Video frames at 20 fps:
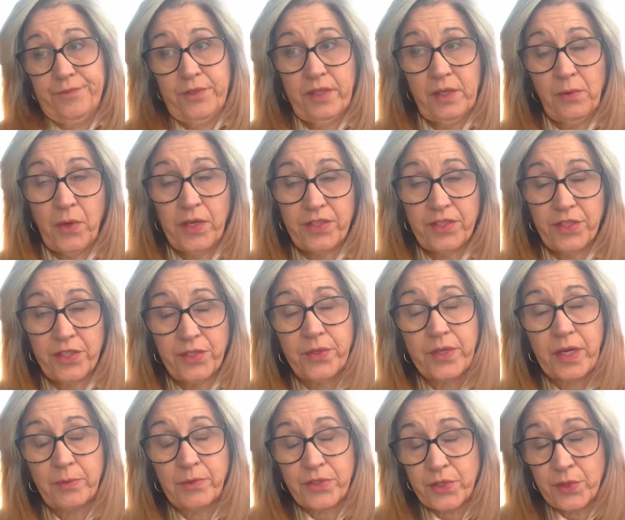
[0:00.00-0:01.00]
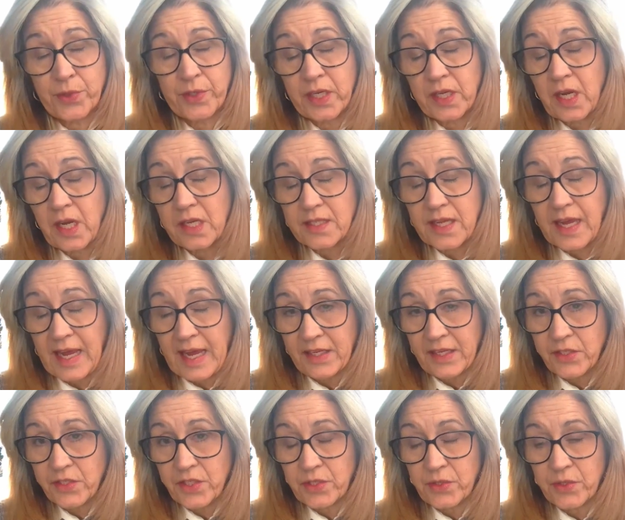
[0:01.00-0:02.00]
really want to do it. I was doing it because I
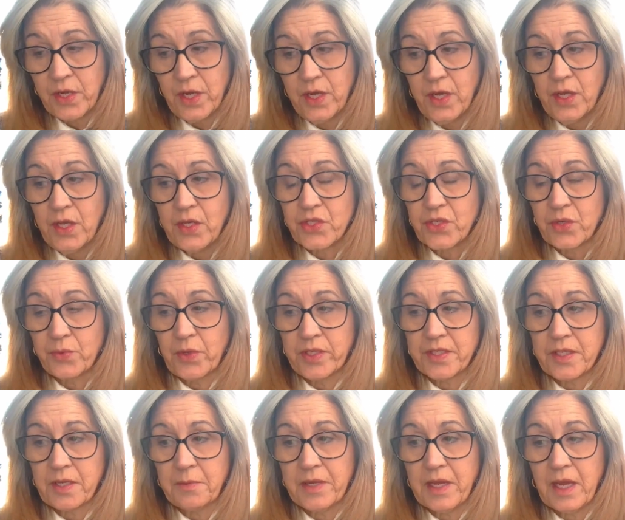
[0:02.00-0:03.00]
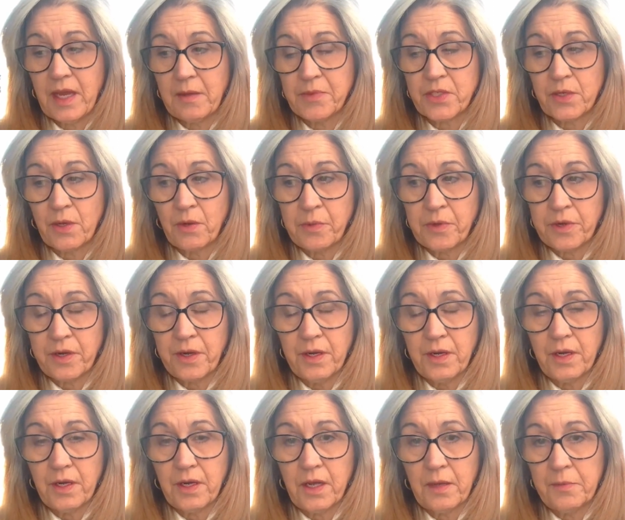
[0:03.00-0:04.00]
had to. So once I became
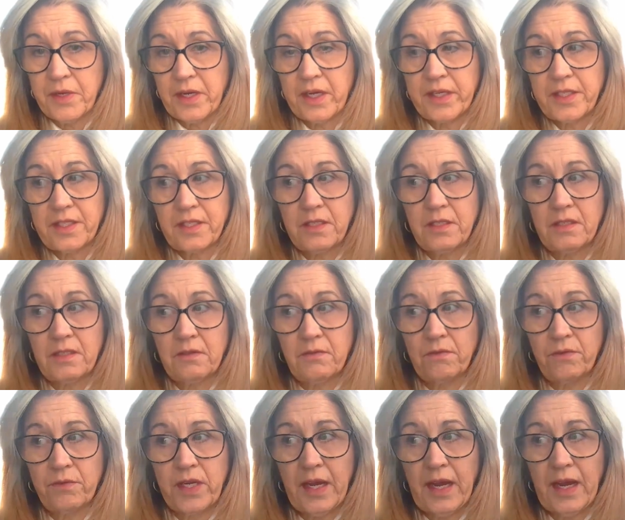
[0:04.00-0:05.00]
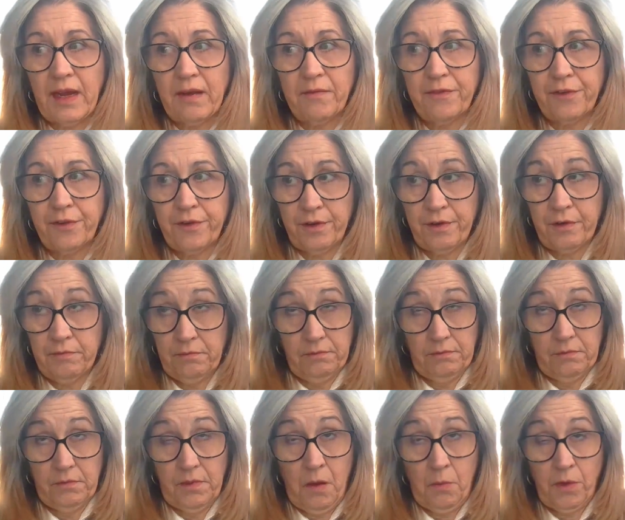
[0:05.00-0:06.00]
sober, I mean, I did rehab for
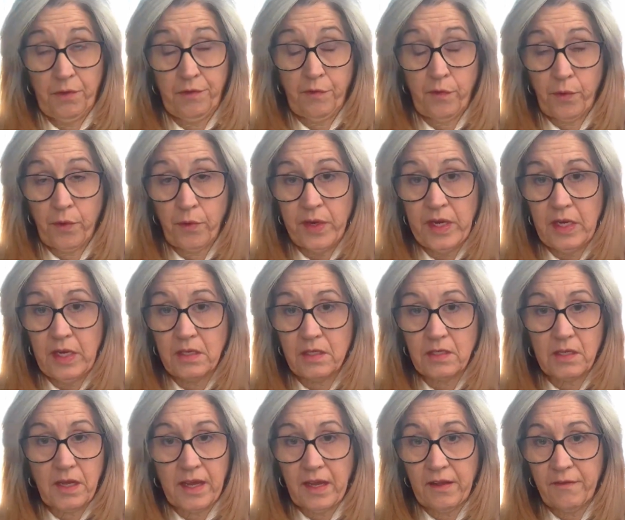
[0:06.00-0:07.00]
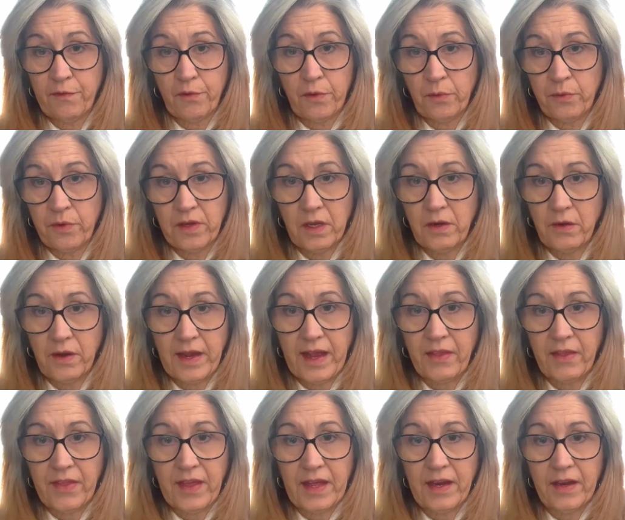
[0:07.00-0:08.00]
almost four weeks. I had four, you know, I
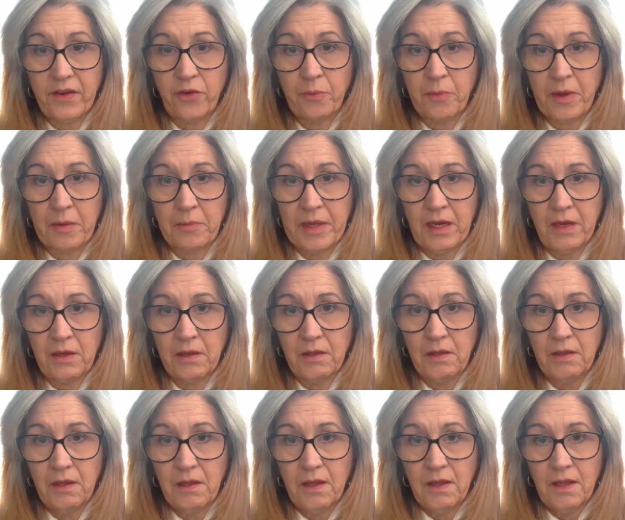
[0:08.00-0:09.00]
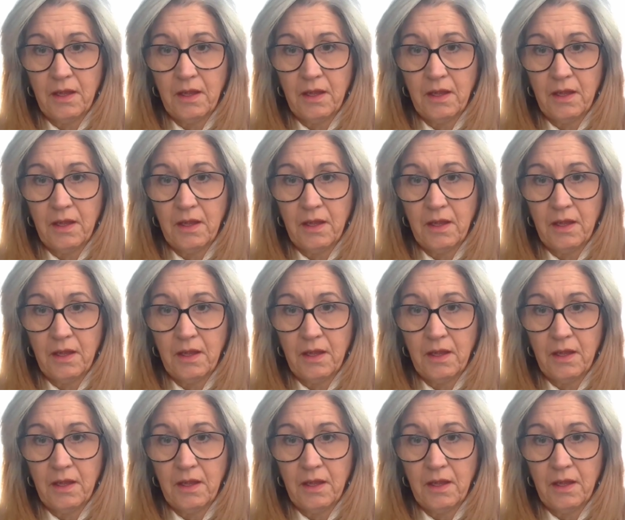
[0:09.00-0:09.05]
had that under my belt